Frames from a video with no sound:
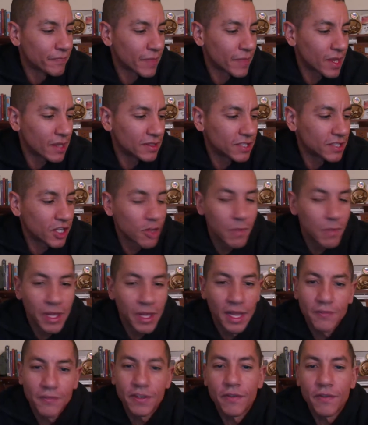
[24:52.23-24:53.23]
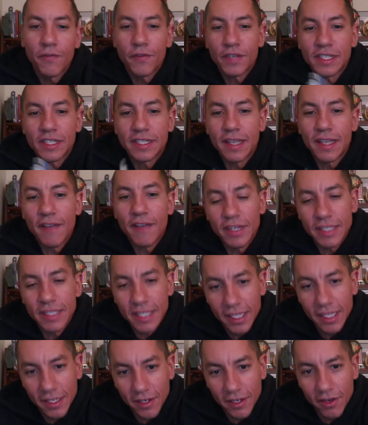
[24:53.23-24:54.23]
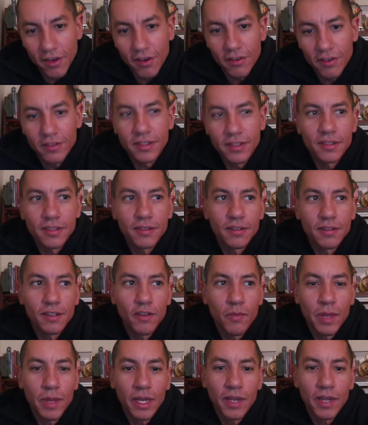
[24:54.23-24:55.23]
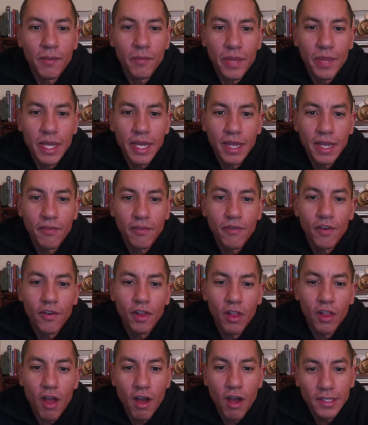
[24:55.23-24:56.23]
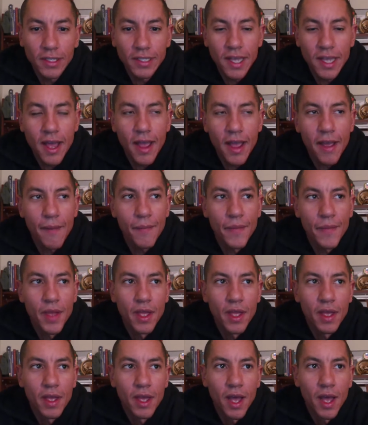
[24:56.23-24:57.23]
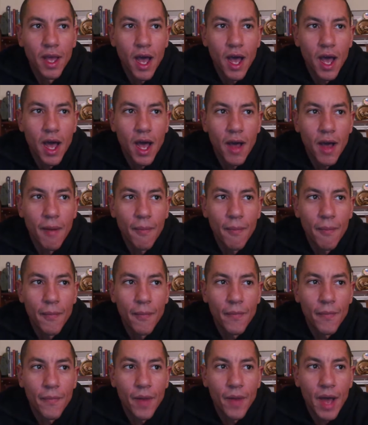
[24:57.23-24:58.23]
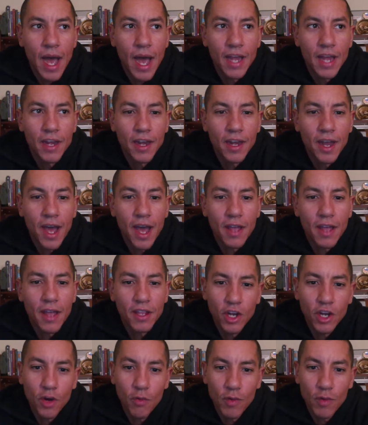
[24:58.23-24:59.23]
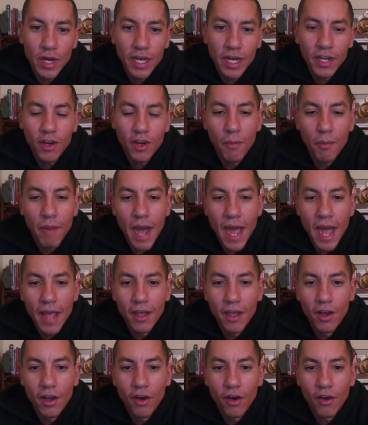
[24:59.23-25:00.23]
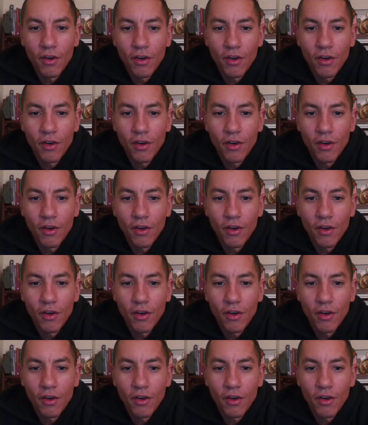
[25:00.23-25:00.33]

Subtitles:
So you've been lifting for 17 years. You've been competing for a long time. You know, reading your bio,